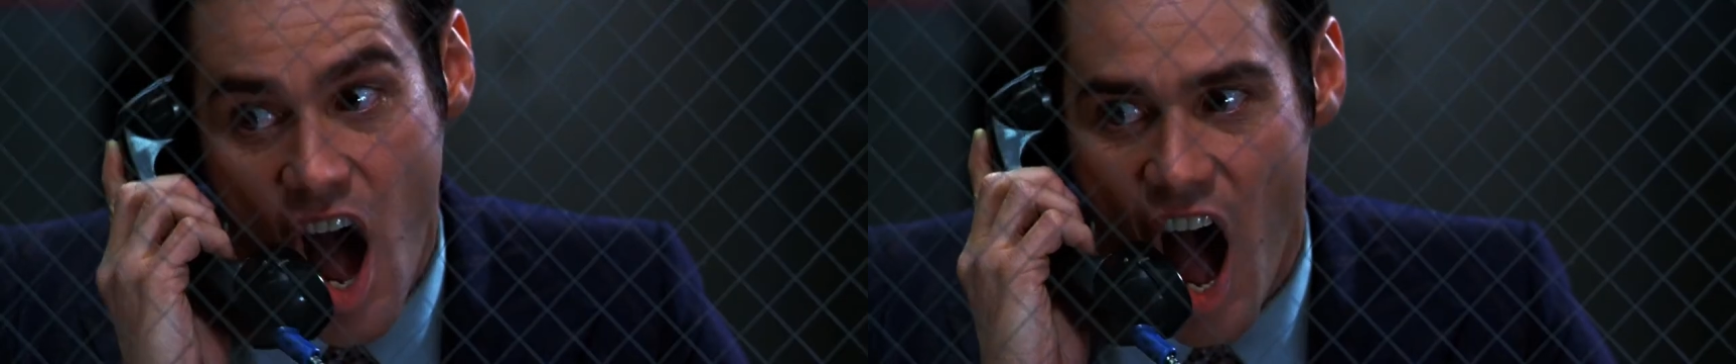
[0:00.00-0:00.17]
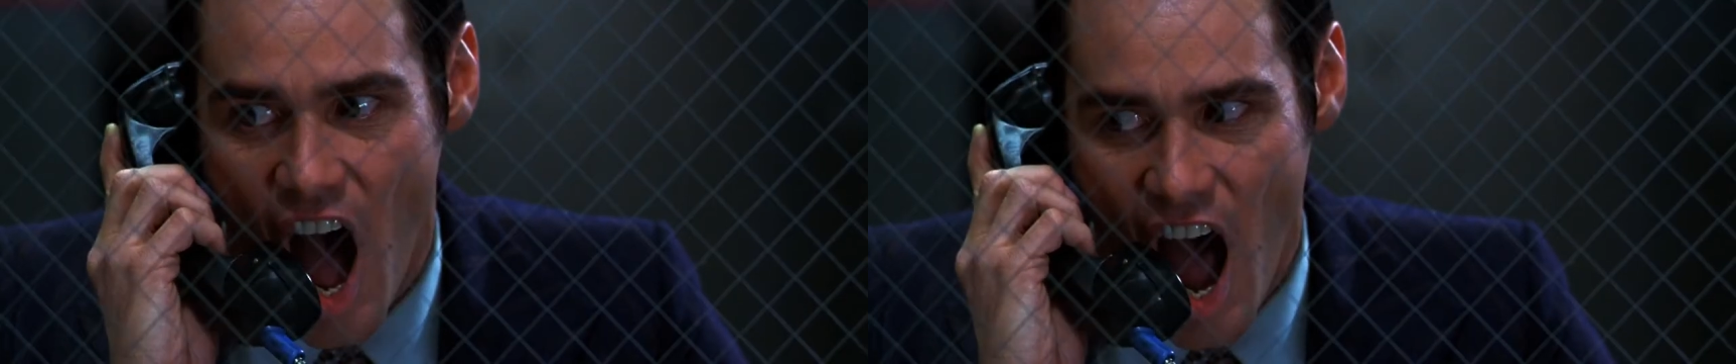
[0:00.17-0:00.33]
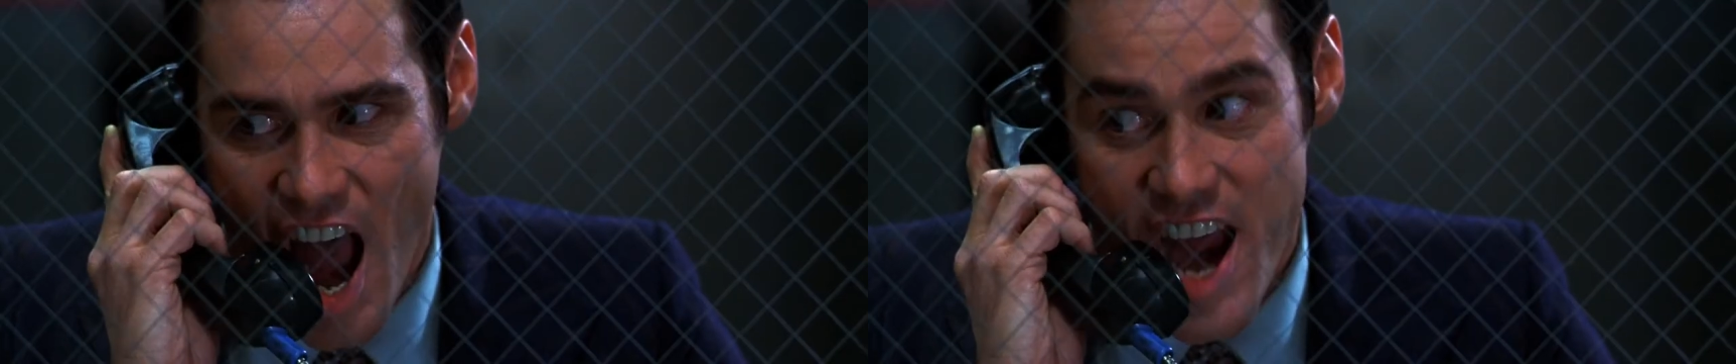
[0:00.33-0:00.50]

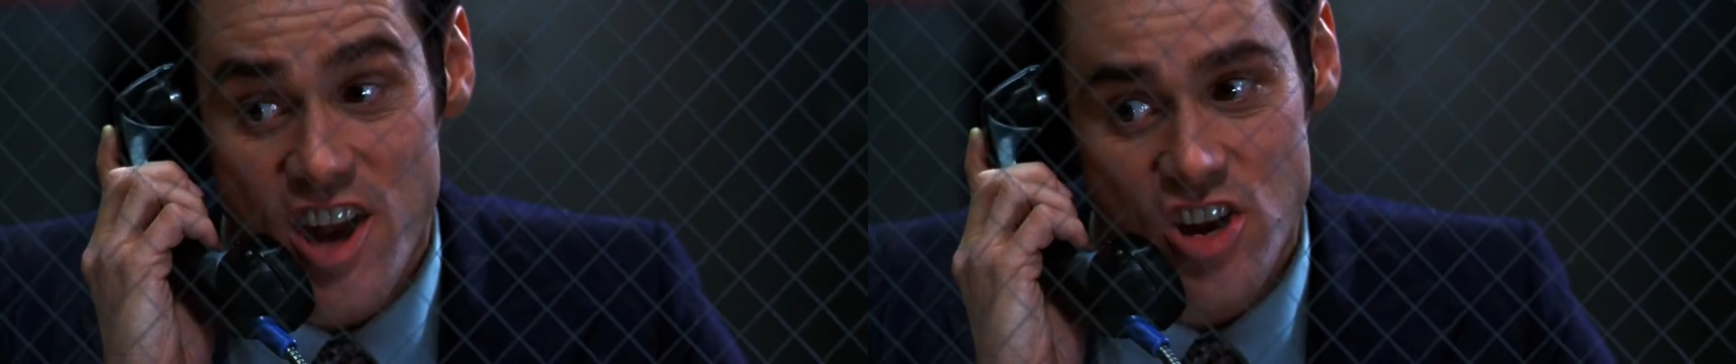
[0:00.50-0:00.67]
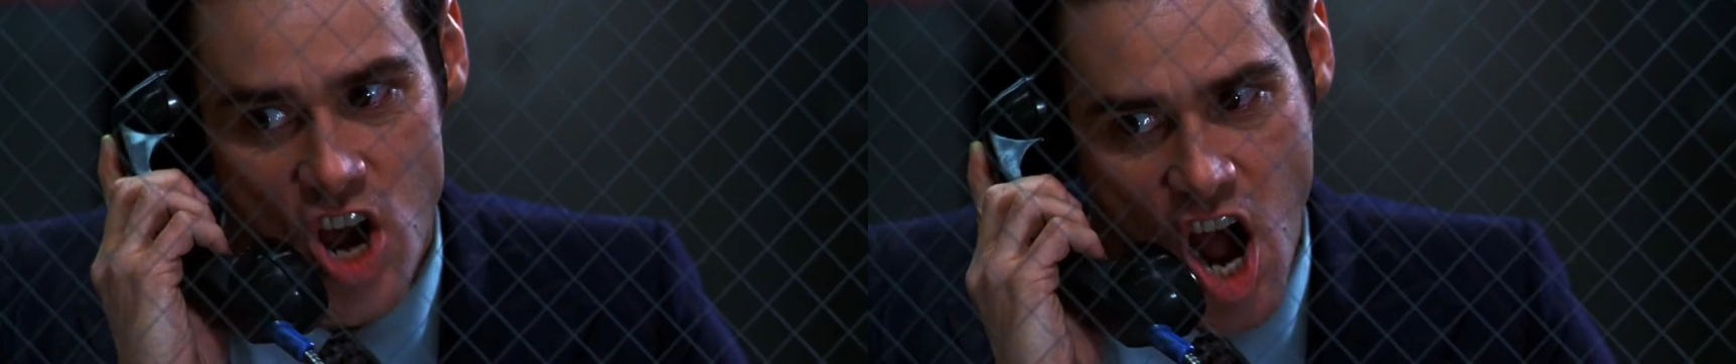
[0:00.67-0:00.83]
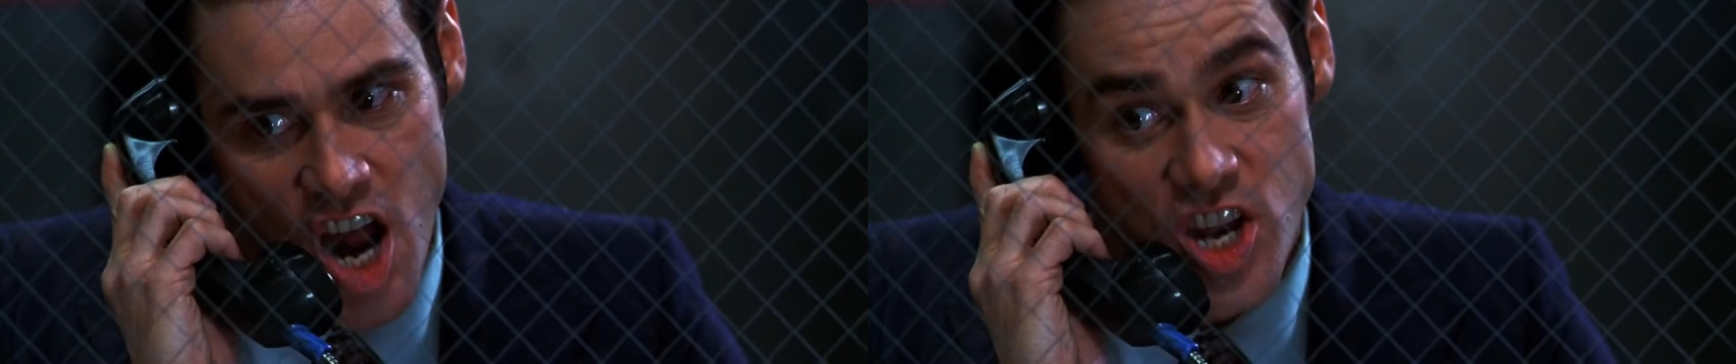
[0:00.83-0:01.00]
I
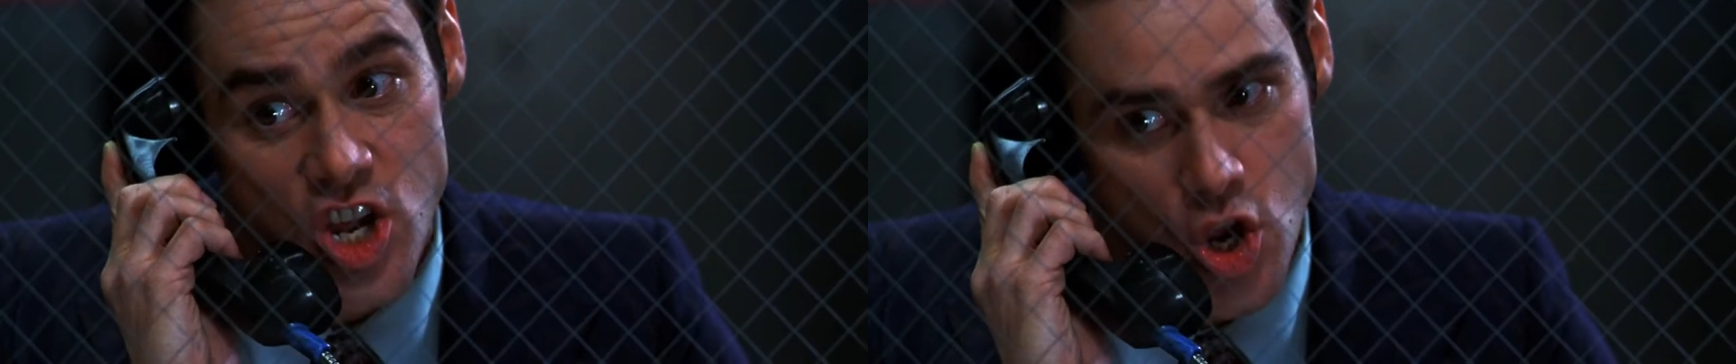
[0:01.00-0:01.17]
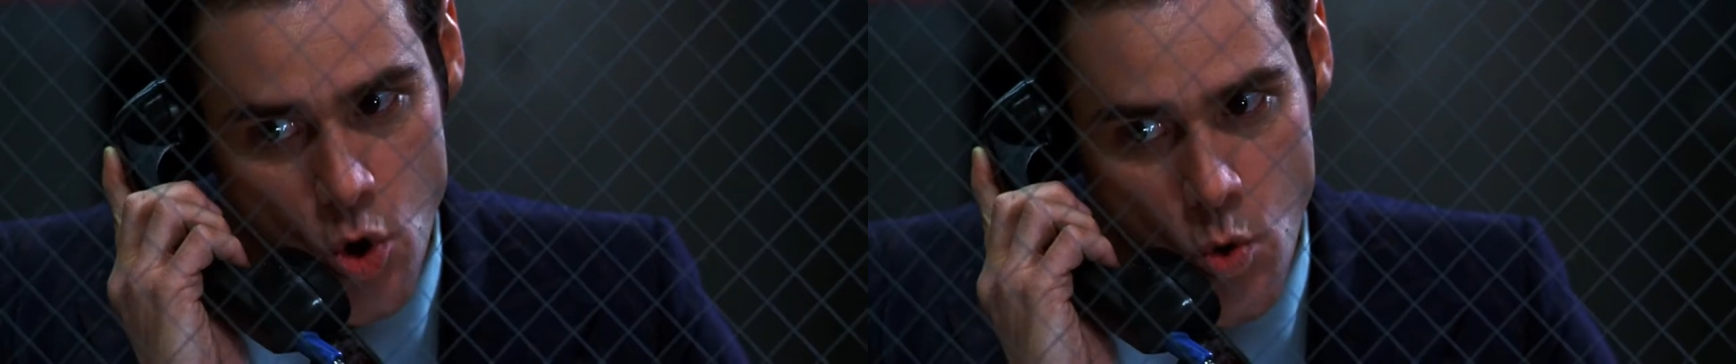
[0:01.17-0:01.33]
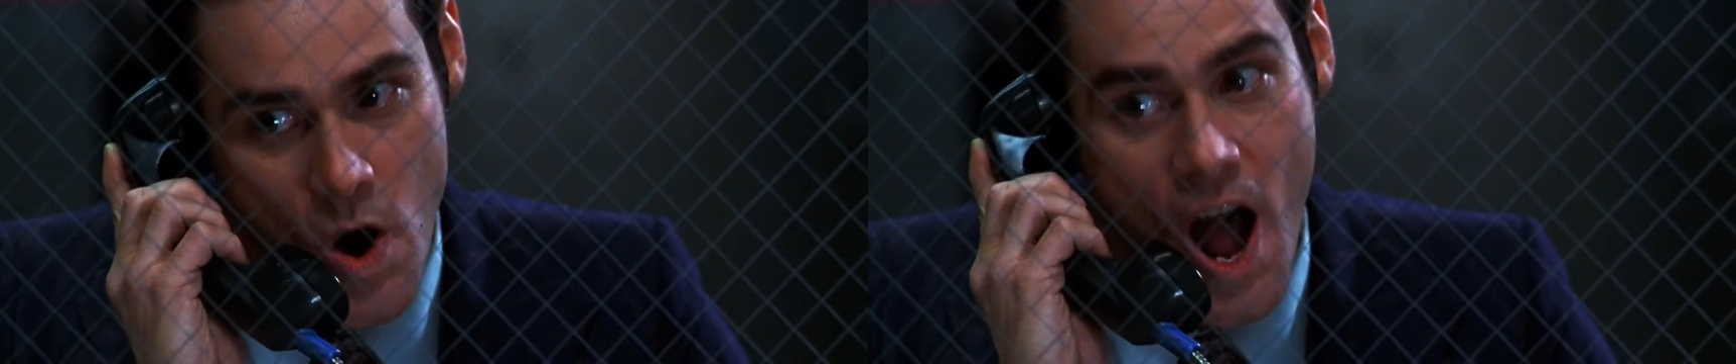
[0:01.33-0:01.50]
taught
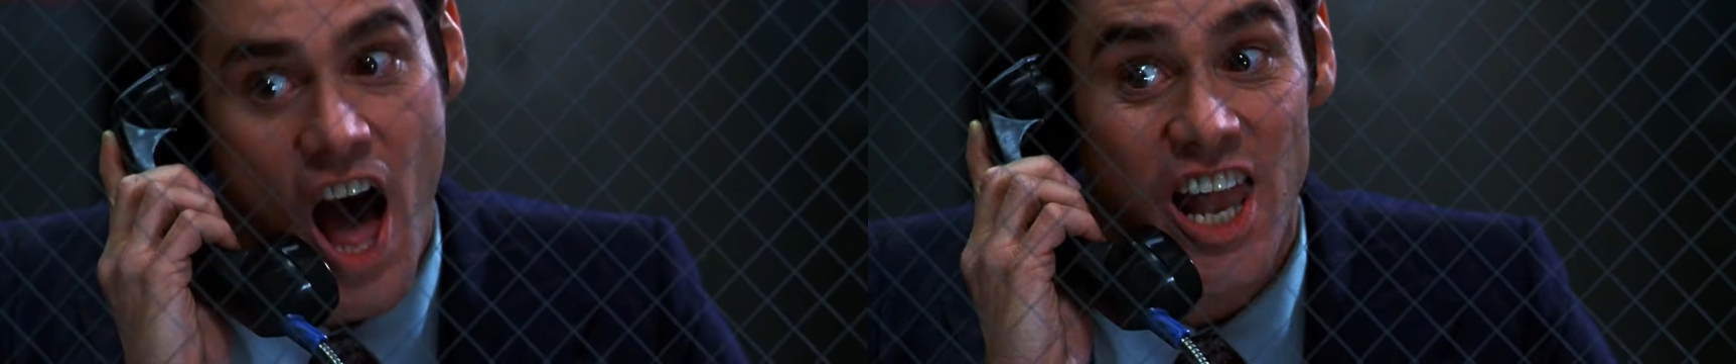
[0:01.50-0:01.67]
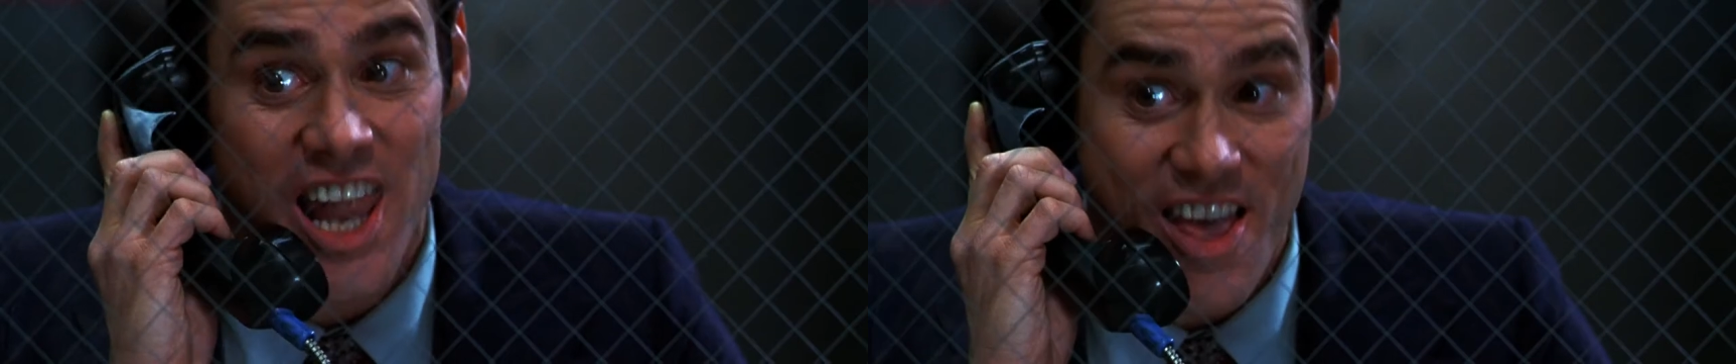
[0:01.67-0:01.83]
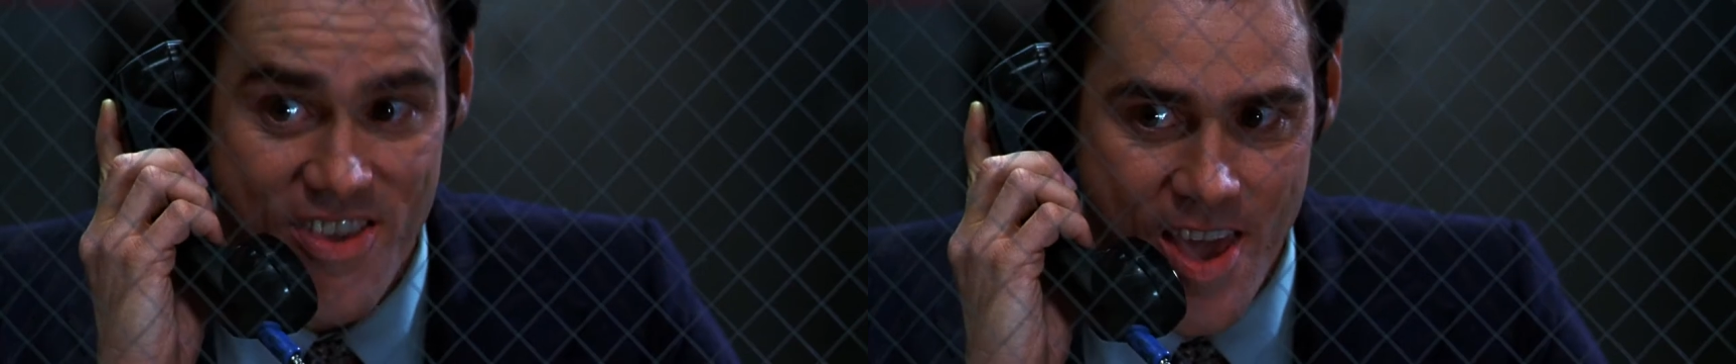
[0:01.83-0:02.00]
you a
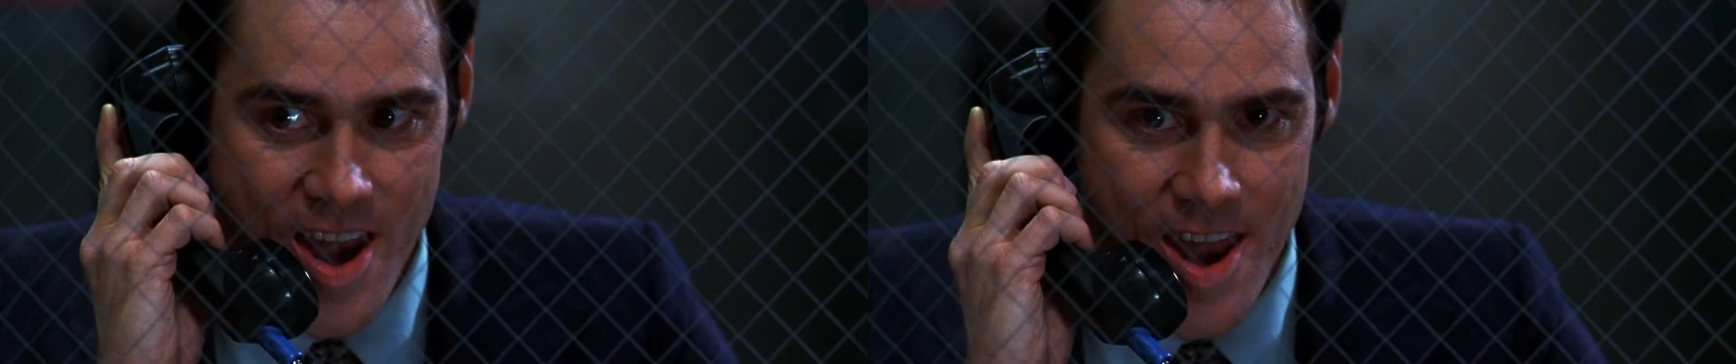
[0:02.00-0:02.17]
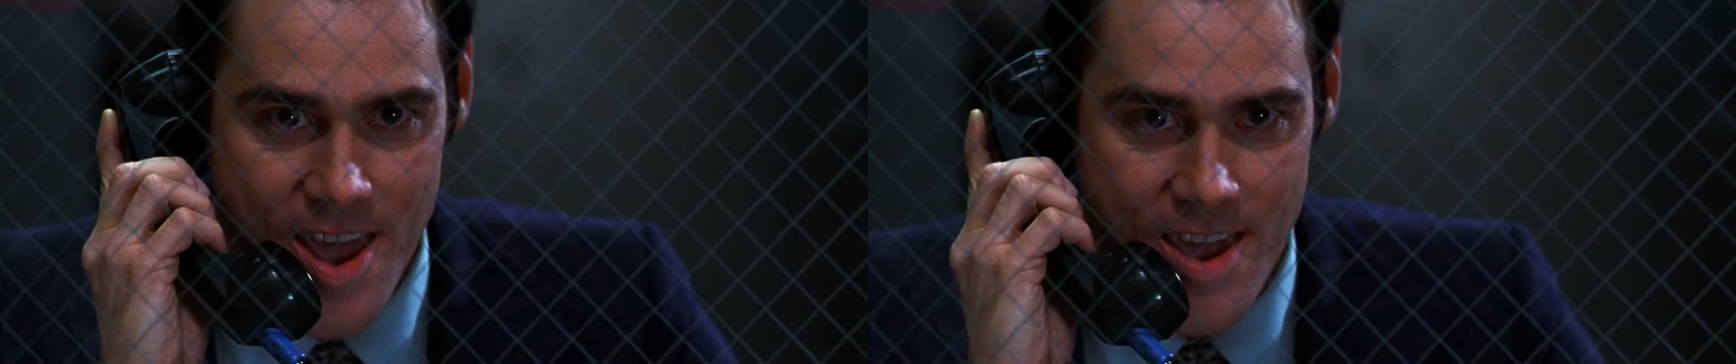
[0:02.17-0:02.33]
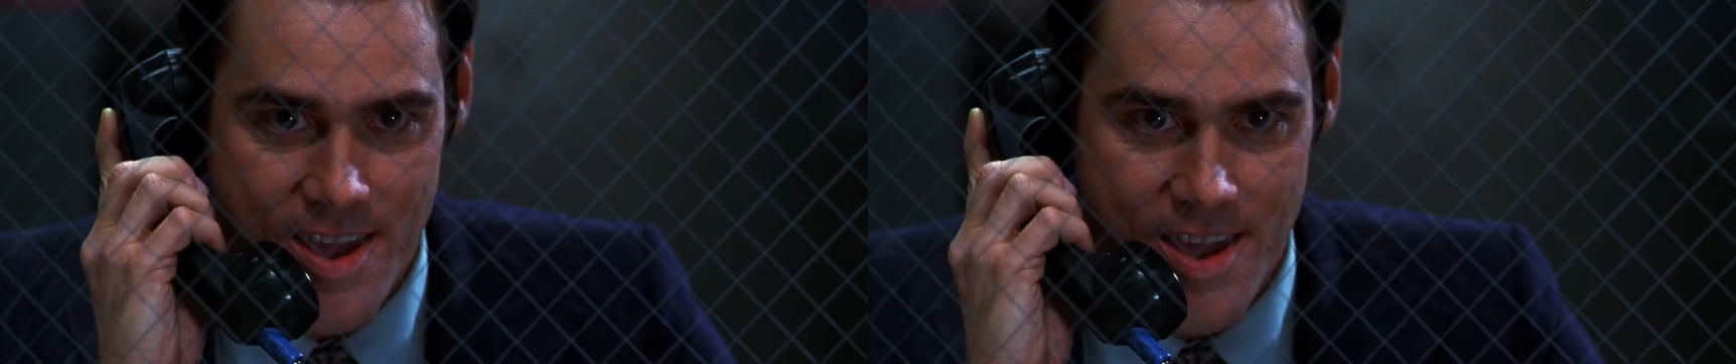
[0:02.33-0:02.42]
lesson.